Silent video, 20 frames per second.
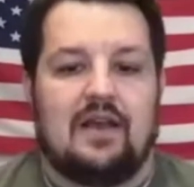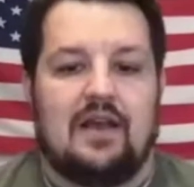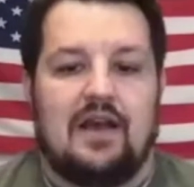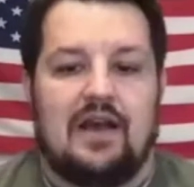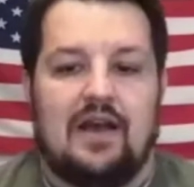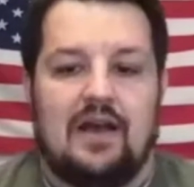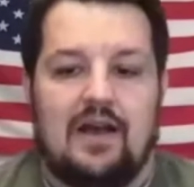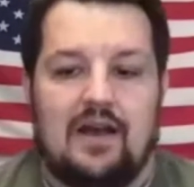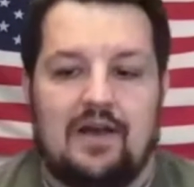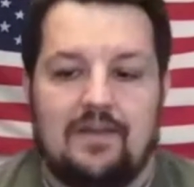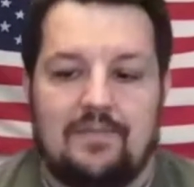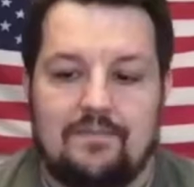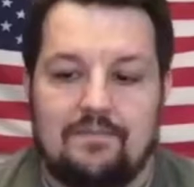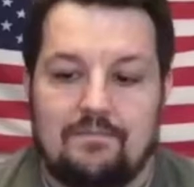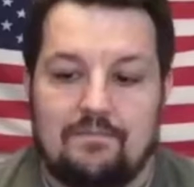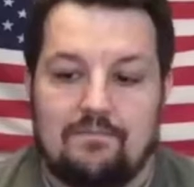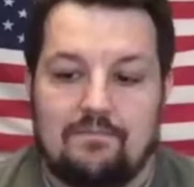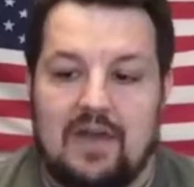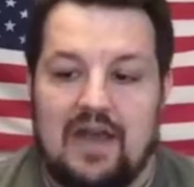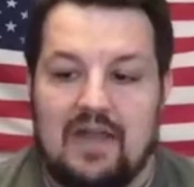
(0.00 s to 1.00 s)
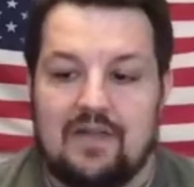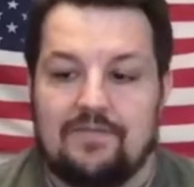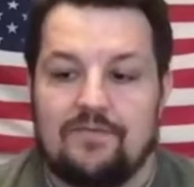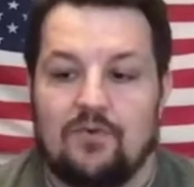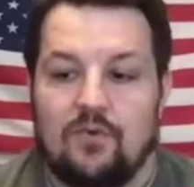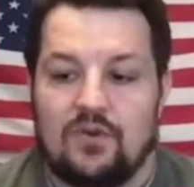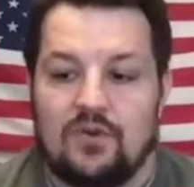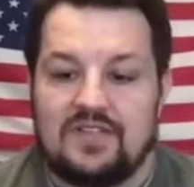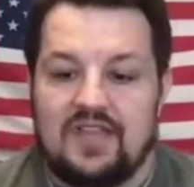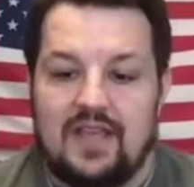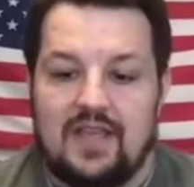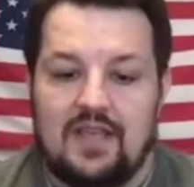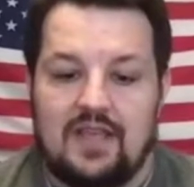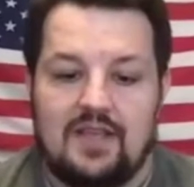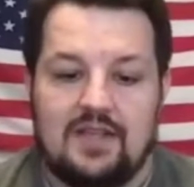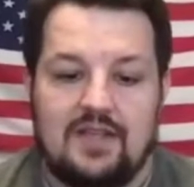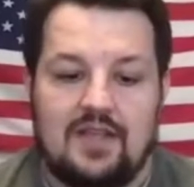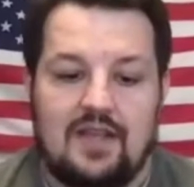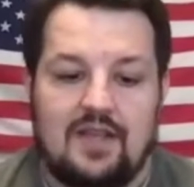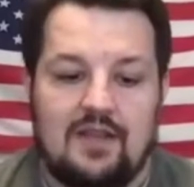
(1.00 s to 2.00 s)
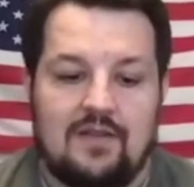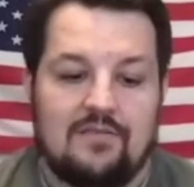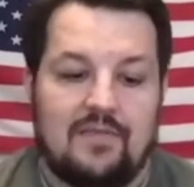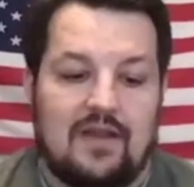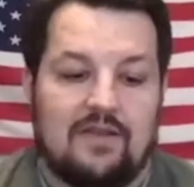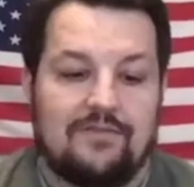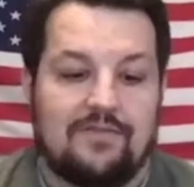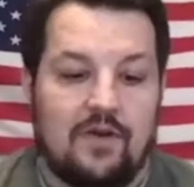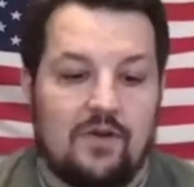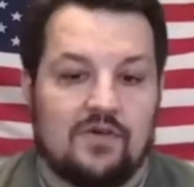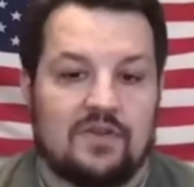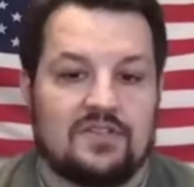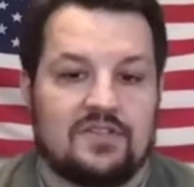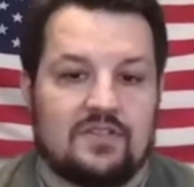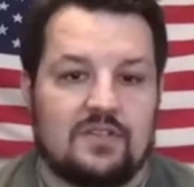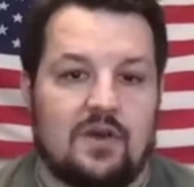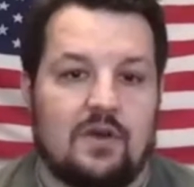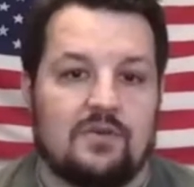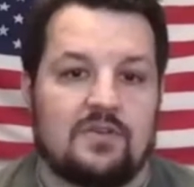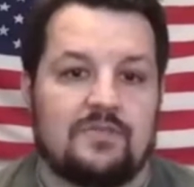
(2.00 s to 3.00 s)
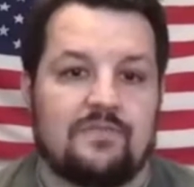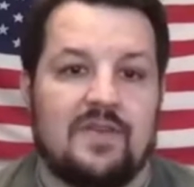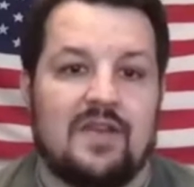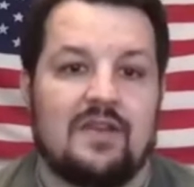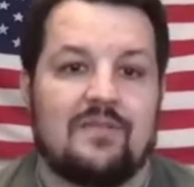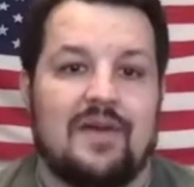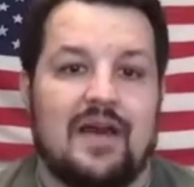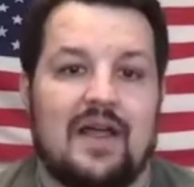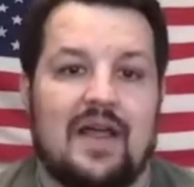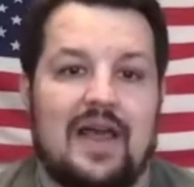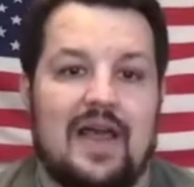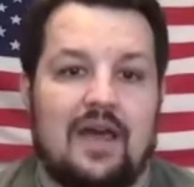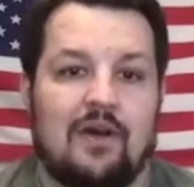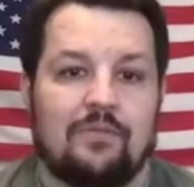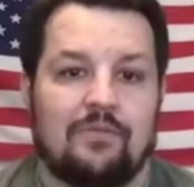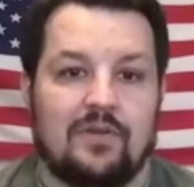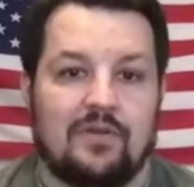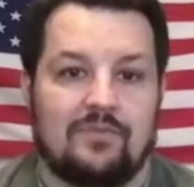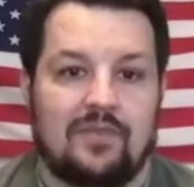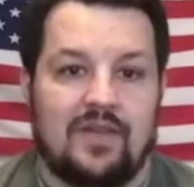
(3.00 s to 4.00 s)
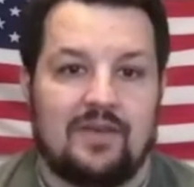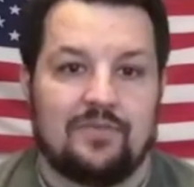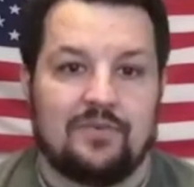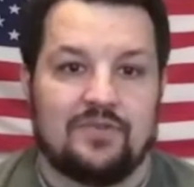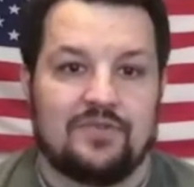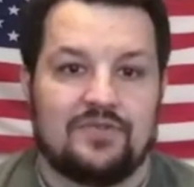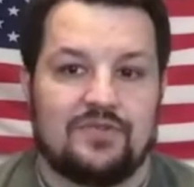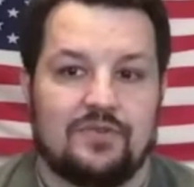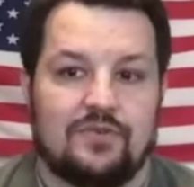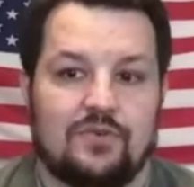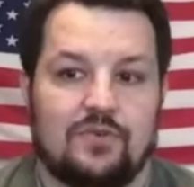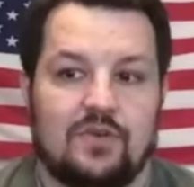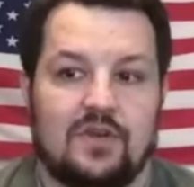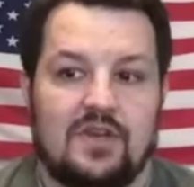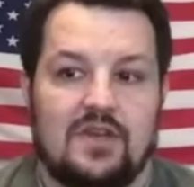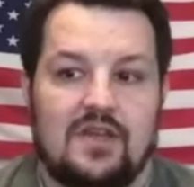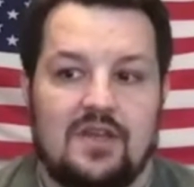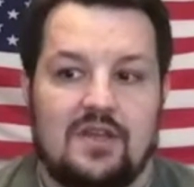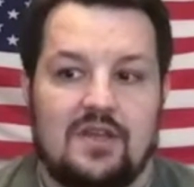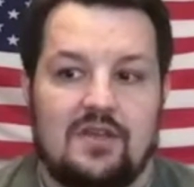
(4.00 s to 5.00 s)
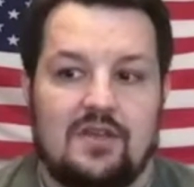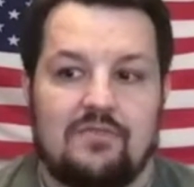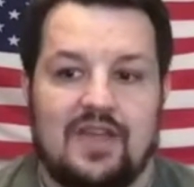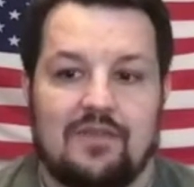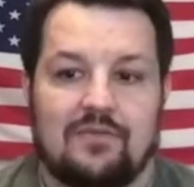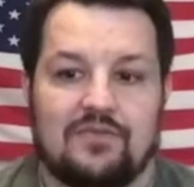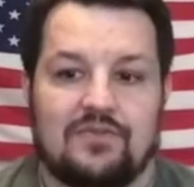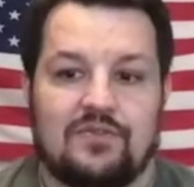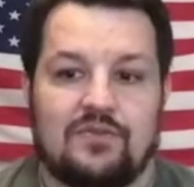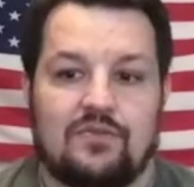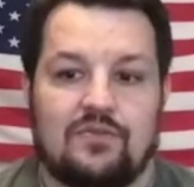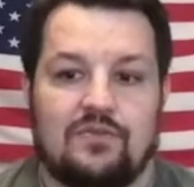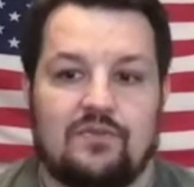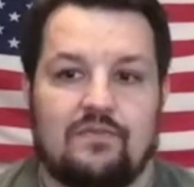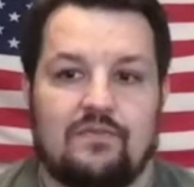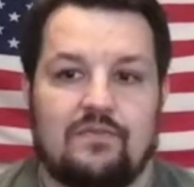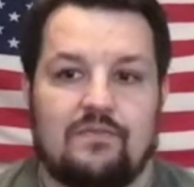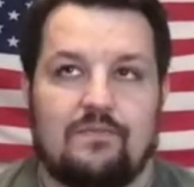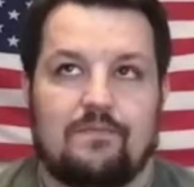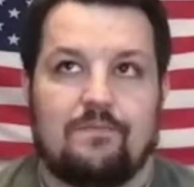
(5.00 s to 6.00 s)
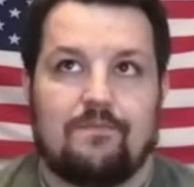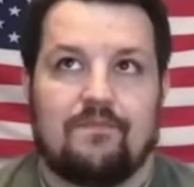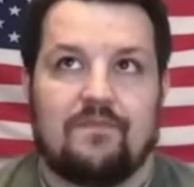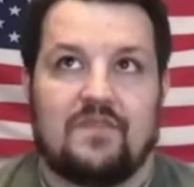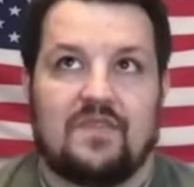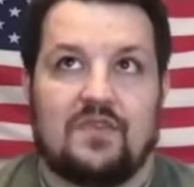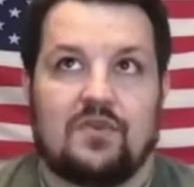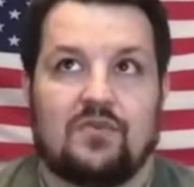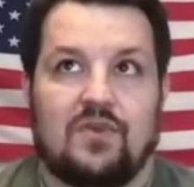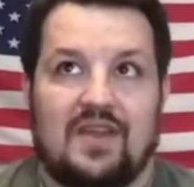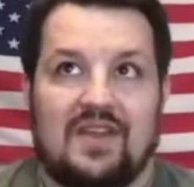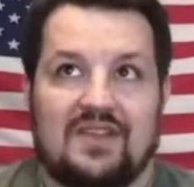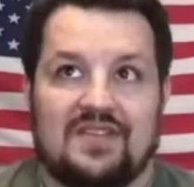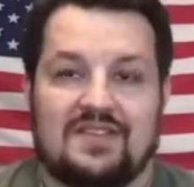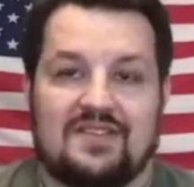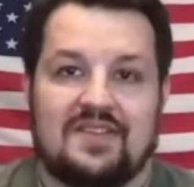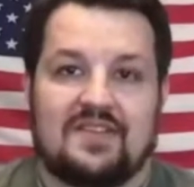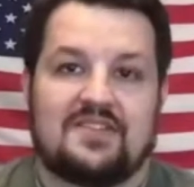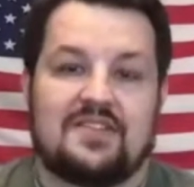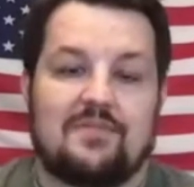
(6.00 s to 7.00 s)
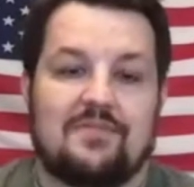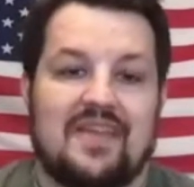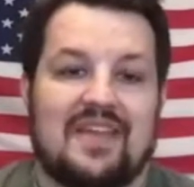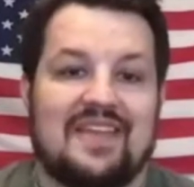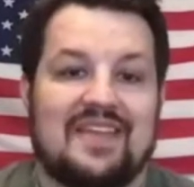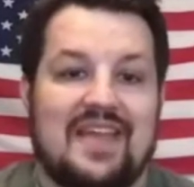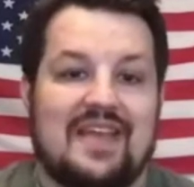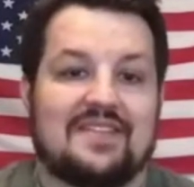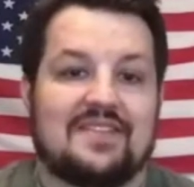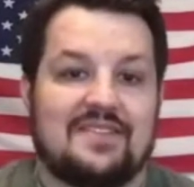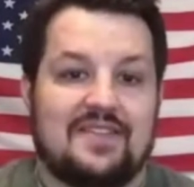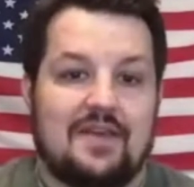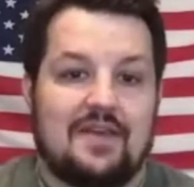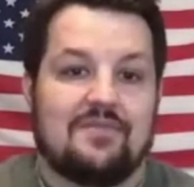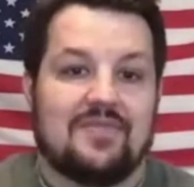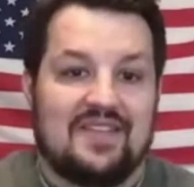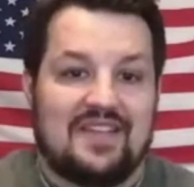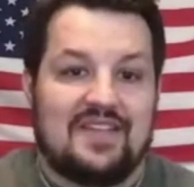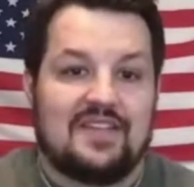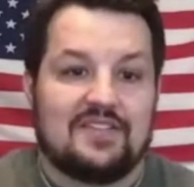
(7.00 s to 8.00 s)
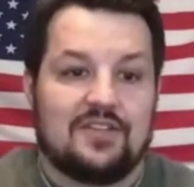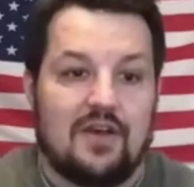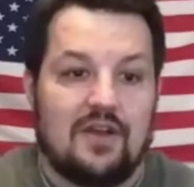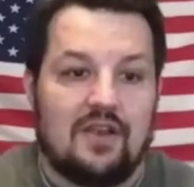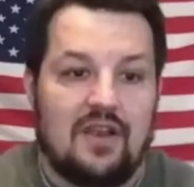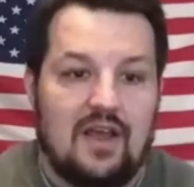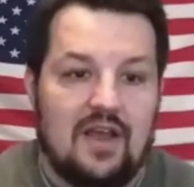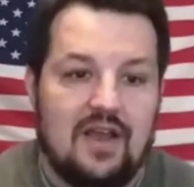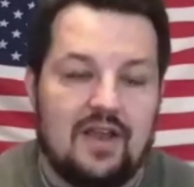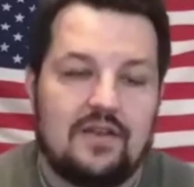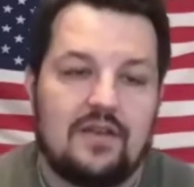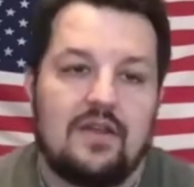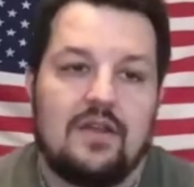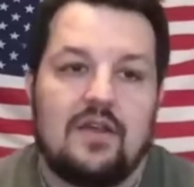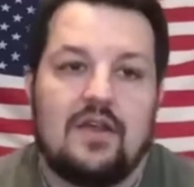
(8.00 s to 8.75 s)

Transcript: my forte and my focus has always been about helping people to be able to create a system that gets them leads online.